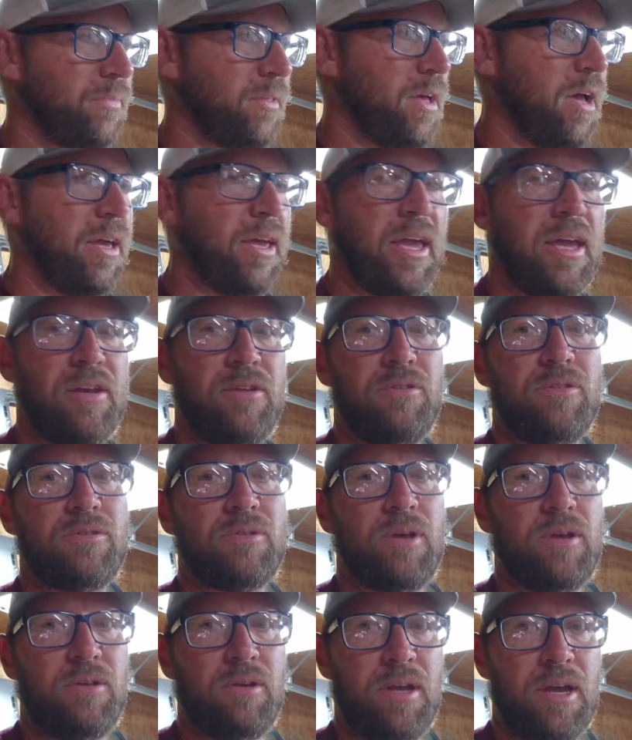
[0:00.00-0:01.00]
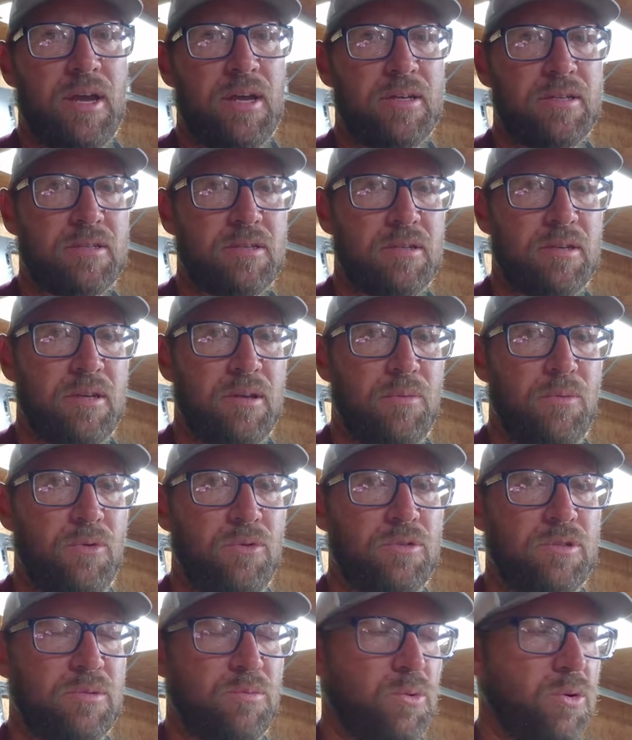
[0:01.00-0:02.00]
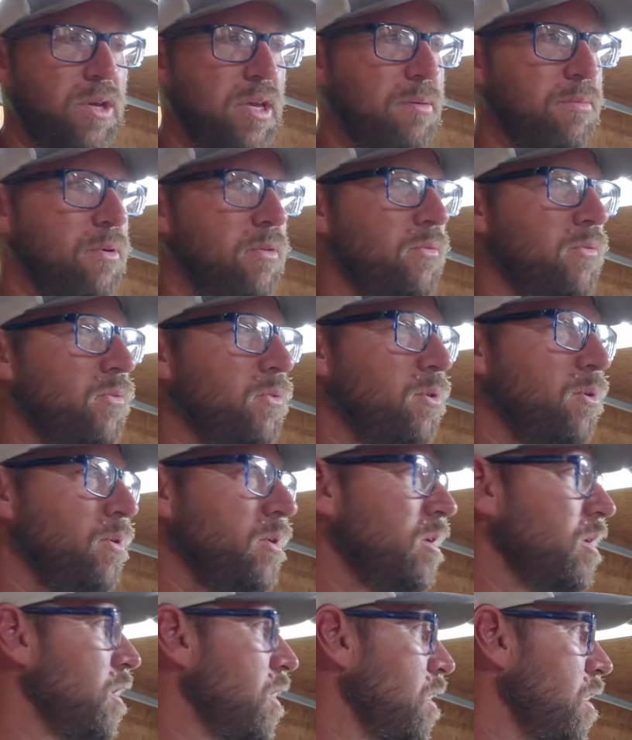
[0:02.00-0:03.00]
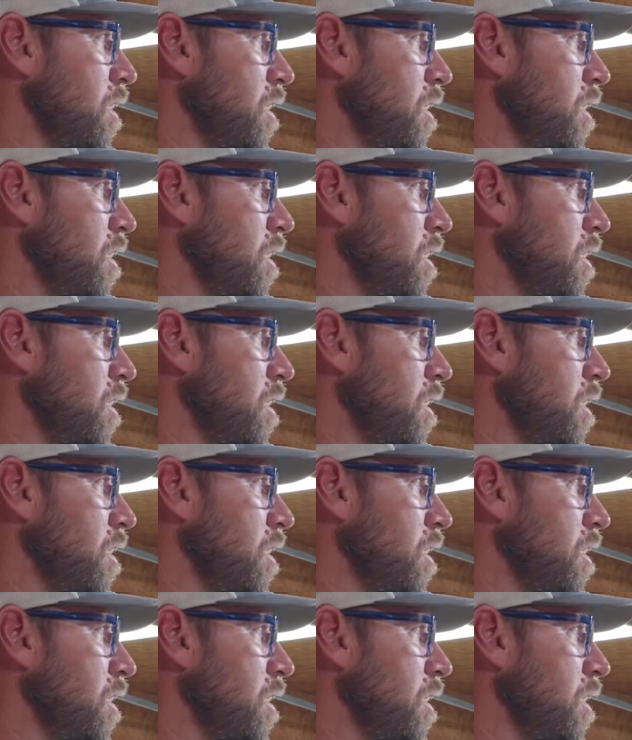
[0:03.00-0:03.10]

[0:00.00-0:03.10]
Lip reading: I can't do this without you guys, and we'll keep moving forward.